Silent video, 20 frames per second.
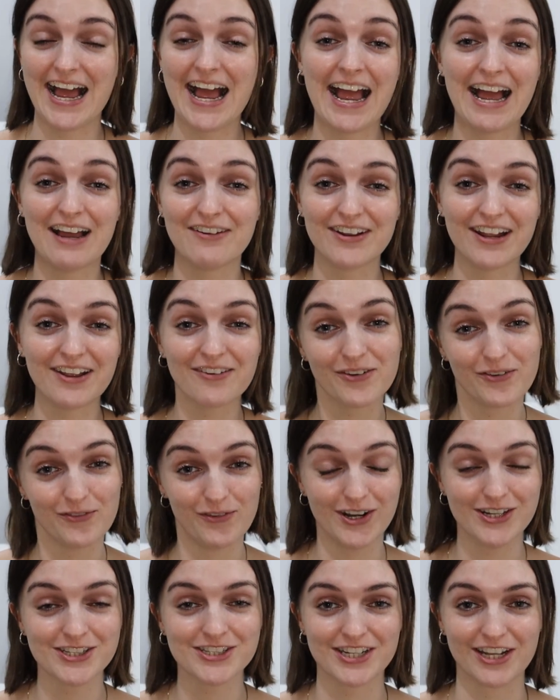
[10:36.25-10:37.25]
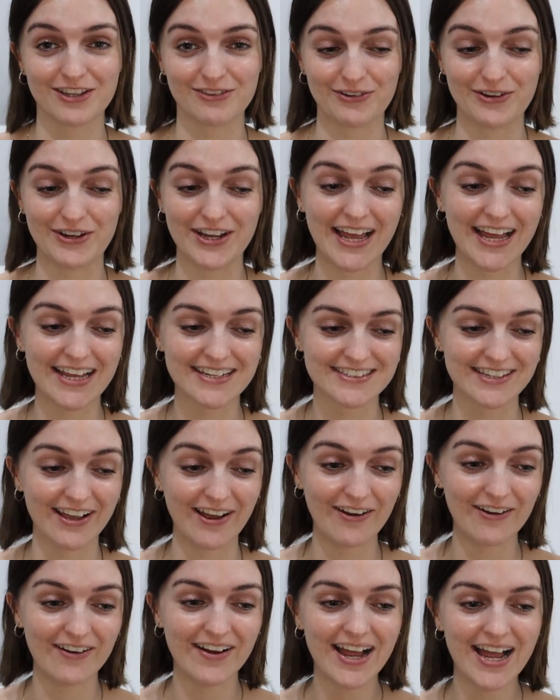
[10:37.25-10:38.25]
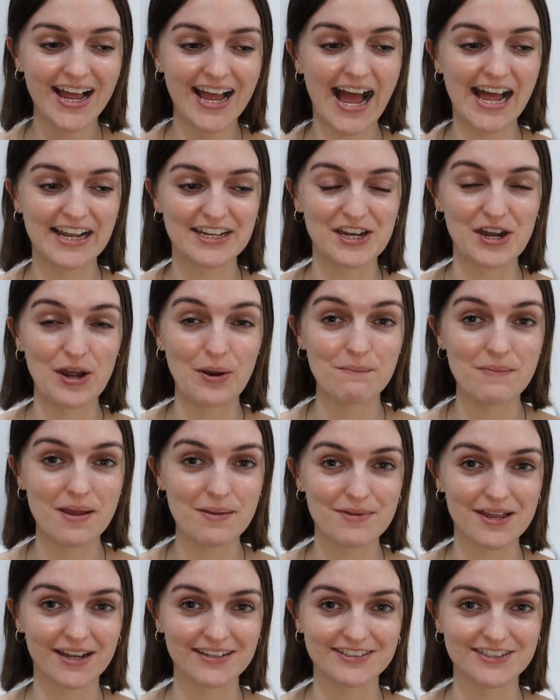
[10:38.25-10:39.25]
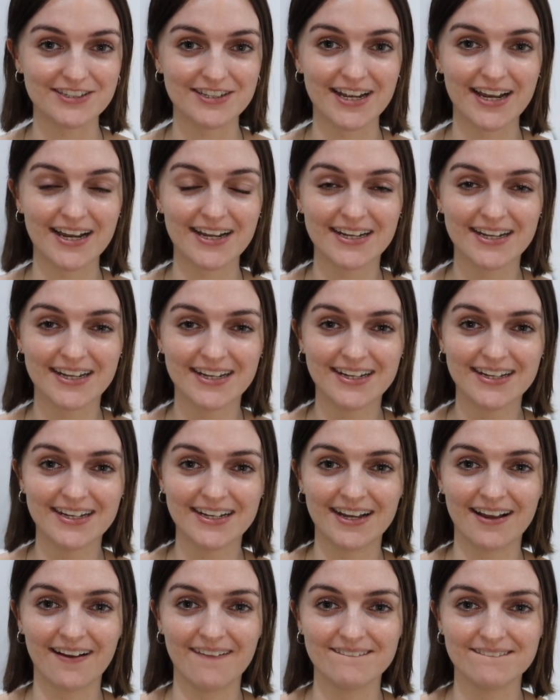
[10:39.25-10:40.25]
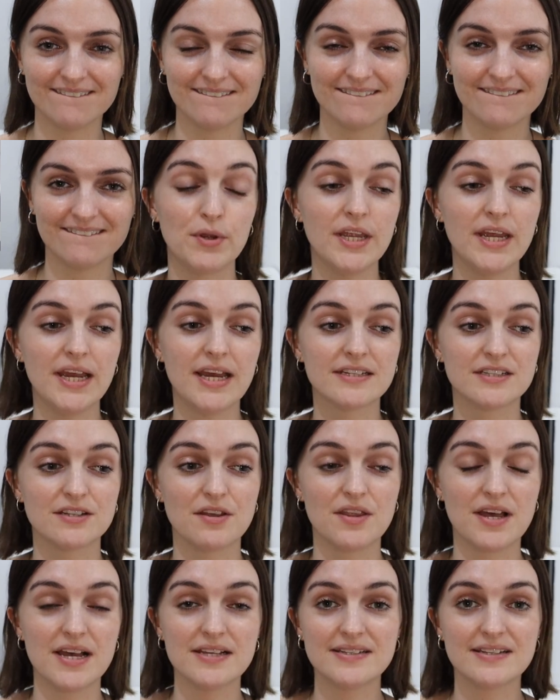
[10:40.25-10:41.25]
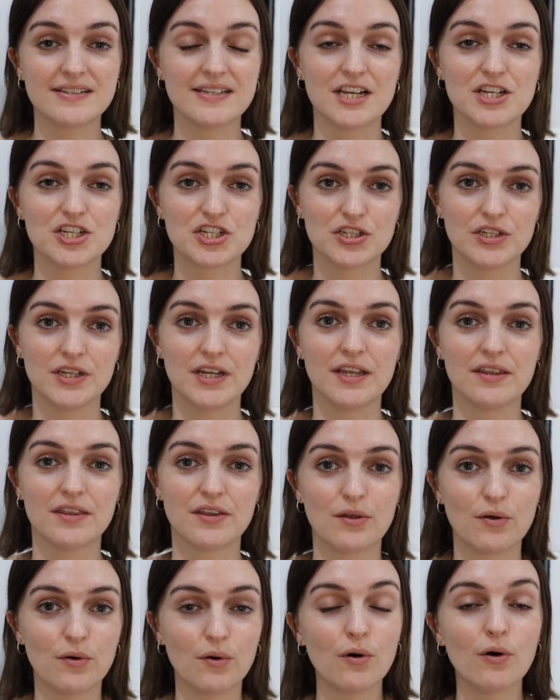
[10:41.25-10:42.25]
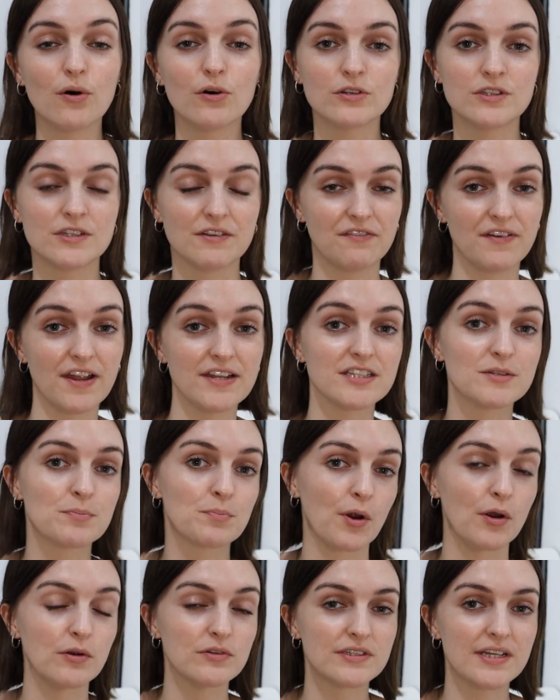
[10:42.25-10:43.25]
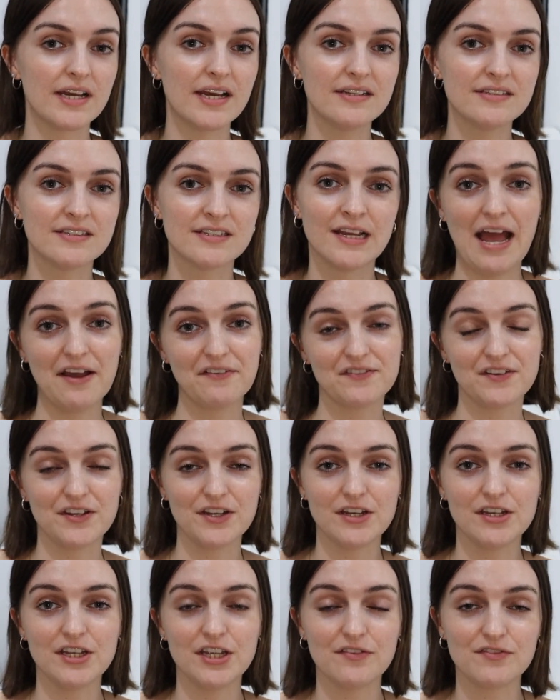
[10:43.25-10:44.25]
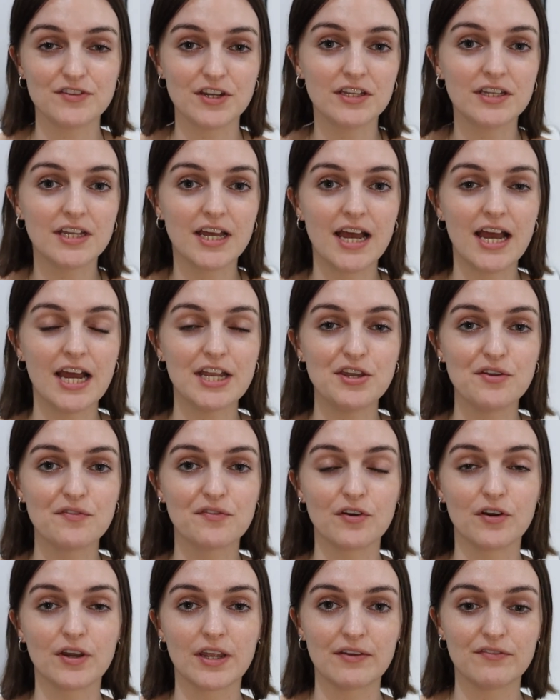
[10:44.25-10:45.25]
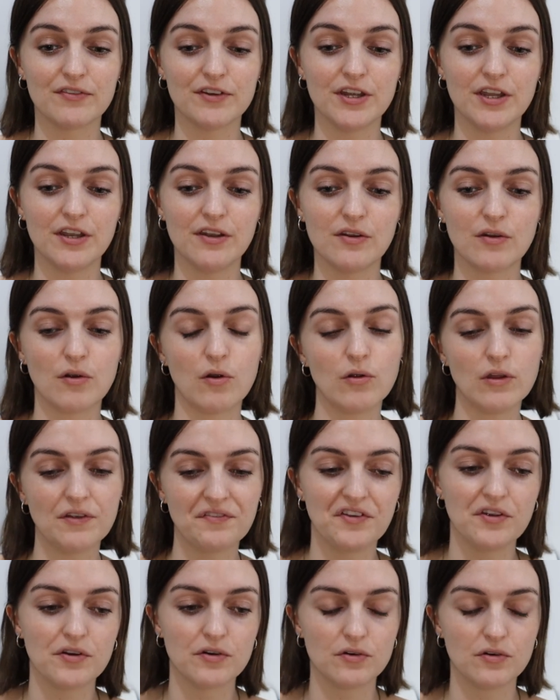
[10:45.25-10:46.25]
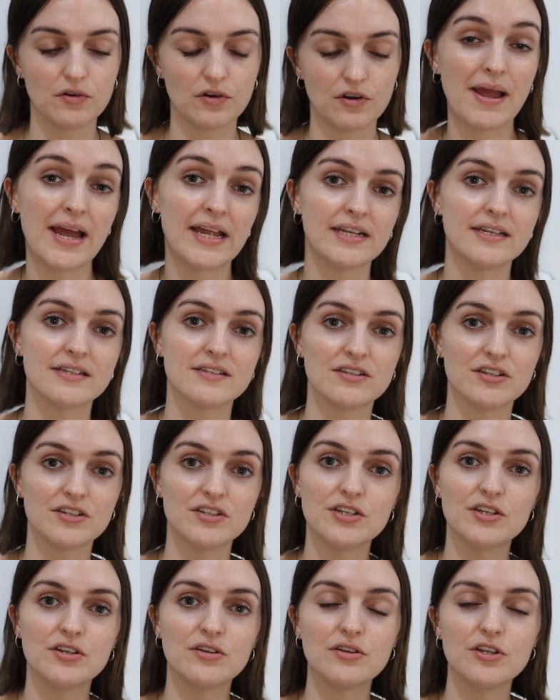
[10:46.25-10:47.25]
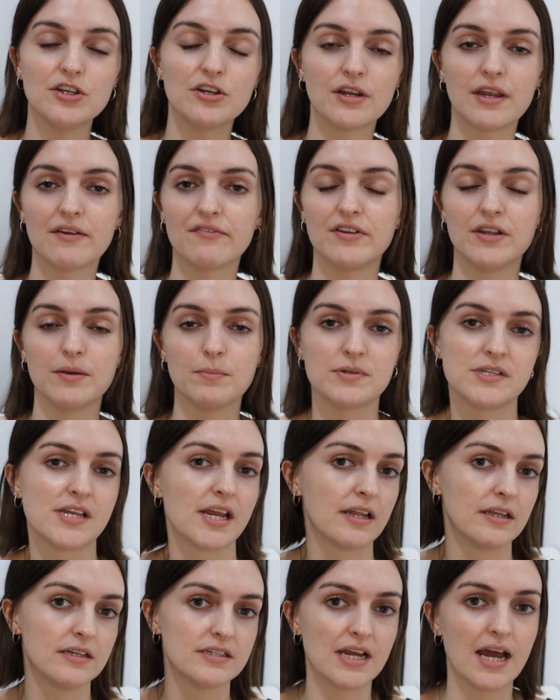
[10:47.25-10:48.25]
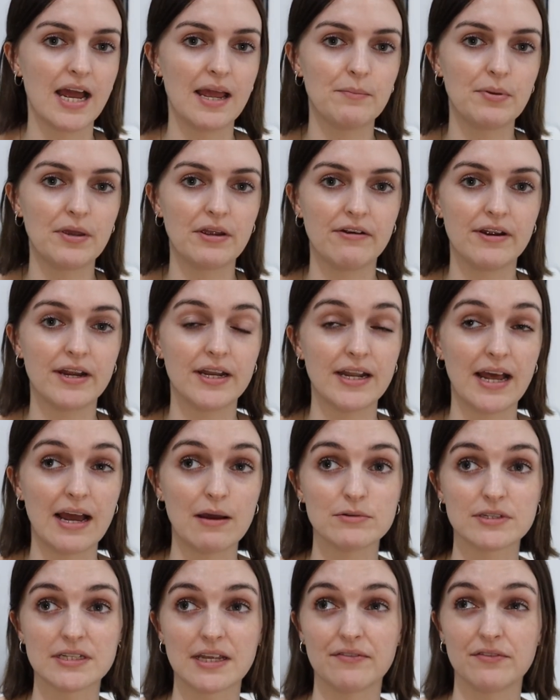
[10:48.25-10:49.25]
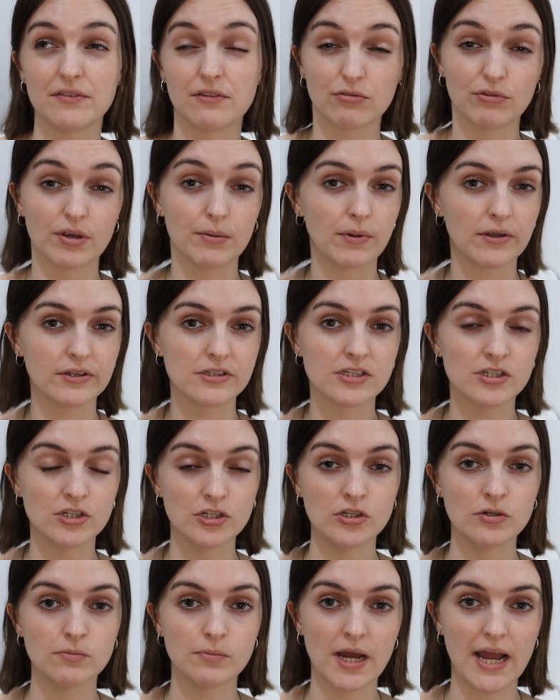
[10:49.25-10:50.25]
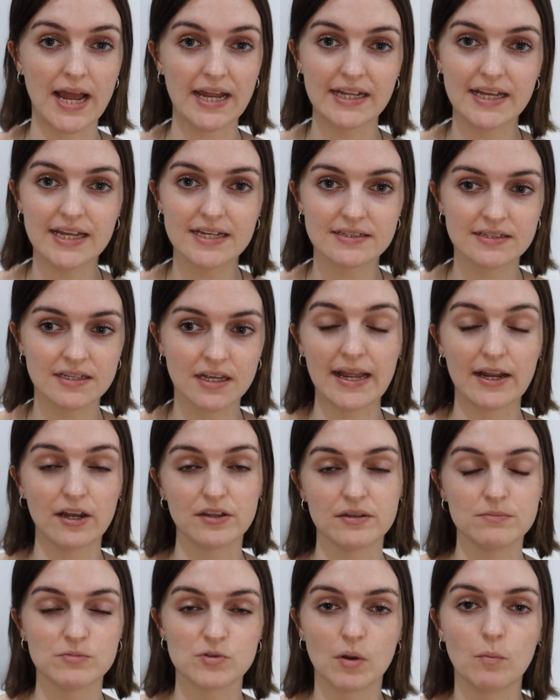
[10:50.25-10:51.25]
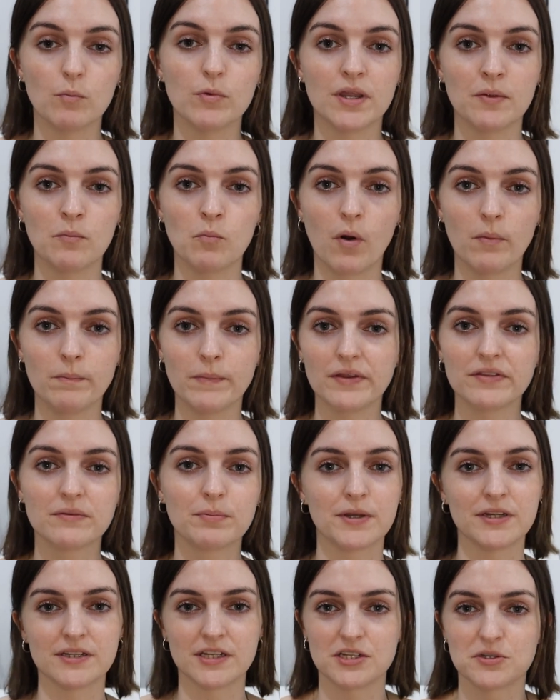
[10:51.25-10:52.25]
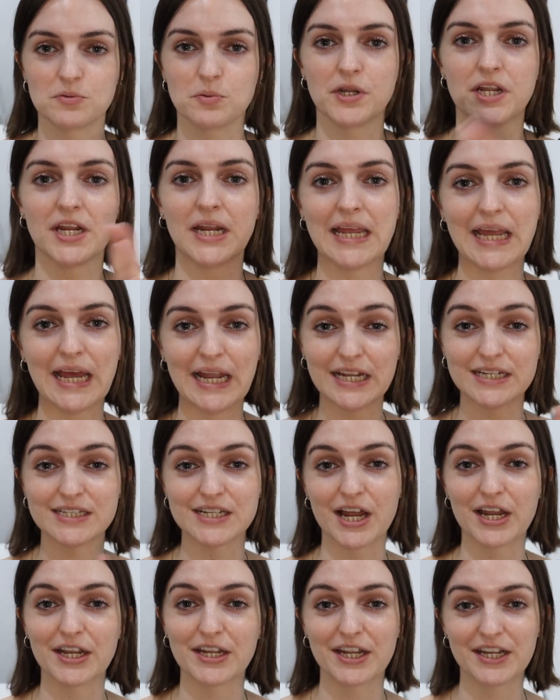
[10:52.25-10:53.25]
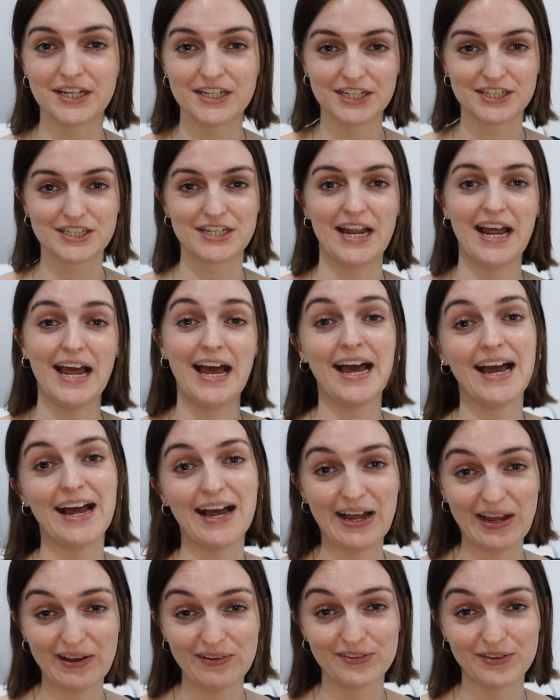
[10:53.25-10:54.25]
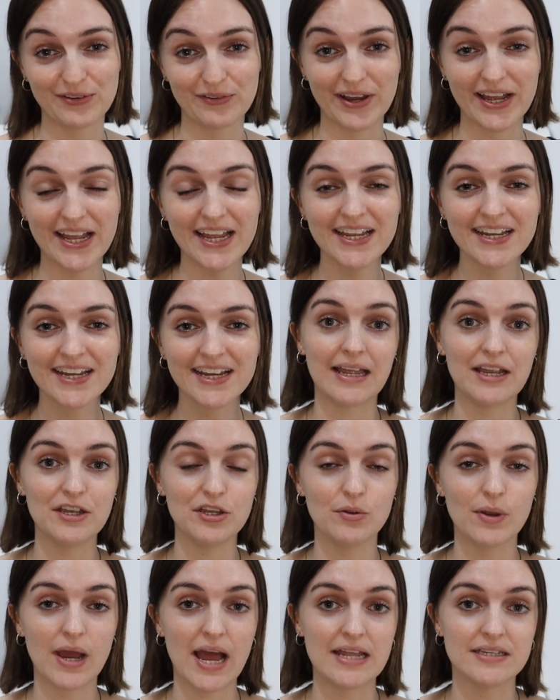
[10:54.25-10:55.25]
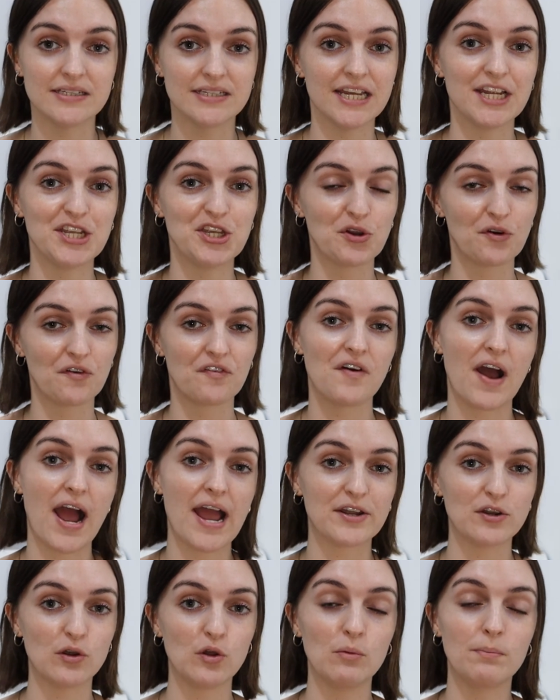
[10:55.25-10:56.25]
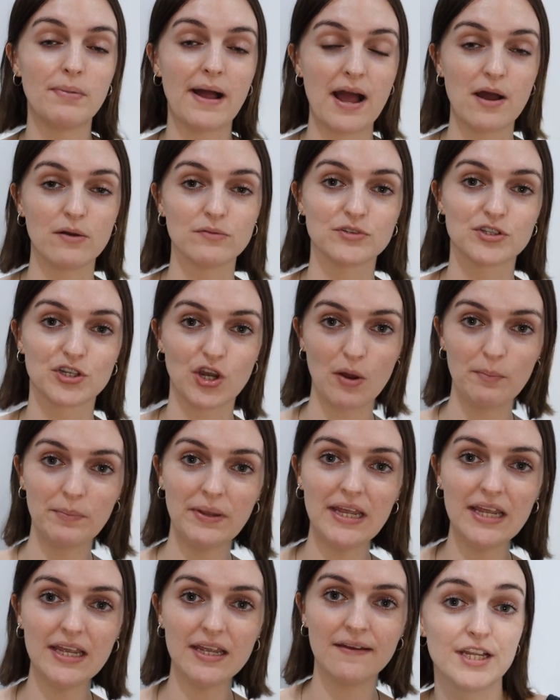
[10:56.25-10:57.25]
I haven't even watched it through yet, so I don't know, maybe I'll do that. But yeah, so that's essentially the whole defense process. After you've done that and you've got given all of your edits to do, you're given a particular time period. I was given 3 months to do my edits. I got them done within 1 month because I just wanted to get it done and just out of the way. And then you hand in your final bound copy.